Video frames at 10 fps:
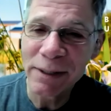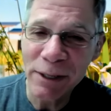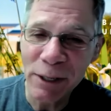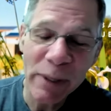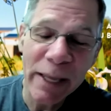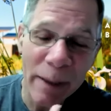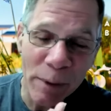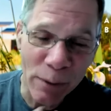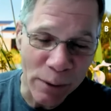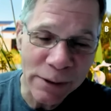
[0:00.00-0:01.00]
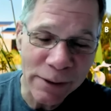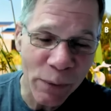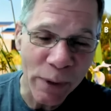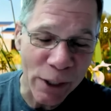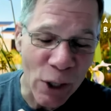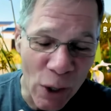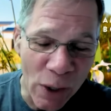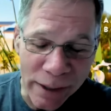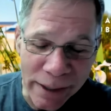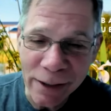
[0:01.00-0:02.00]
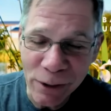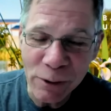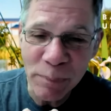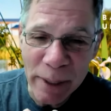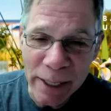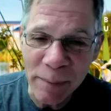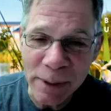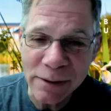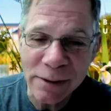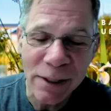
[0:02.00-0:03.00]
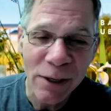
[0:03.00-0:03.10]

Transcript: you know, chemicals, if you want to call it that, those pigments